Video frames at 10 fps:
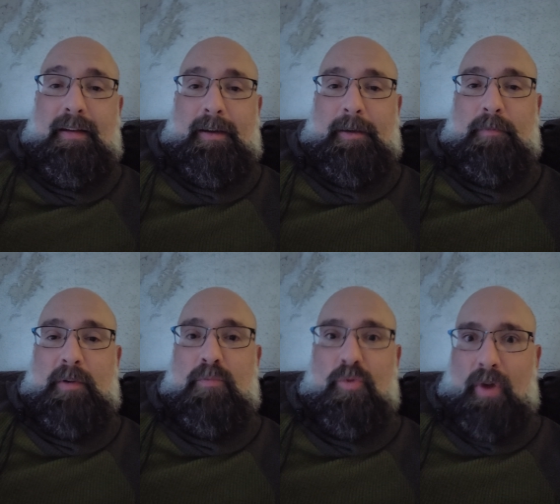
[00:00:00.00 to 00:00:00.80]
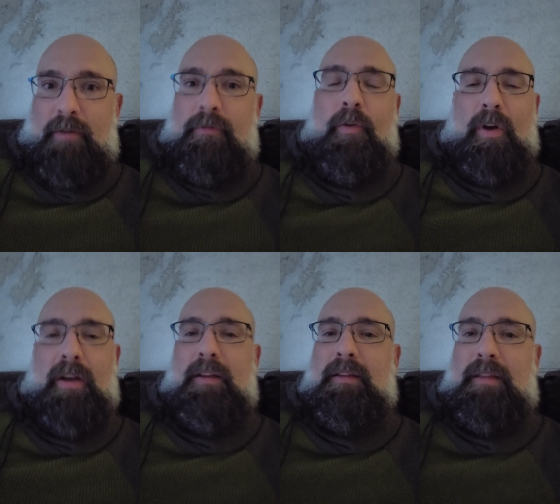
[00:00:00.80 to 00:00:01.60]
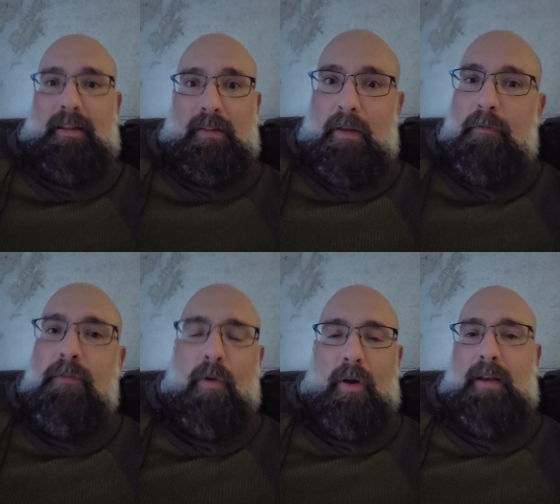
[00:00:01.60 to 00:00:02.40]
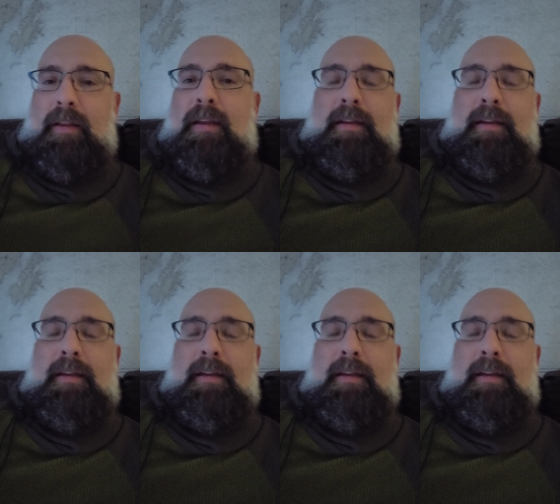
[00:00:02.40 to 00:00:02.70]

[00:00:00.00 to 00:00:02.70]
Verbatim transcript: Um, they're bred for it. They live for it.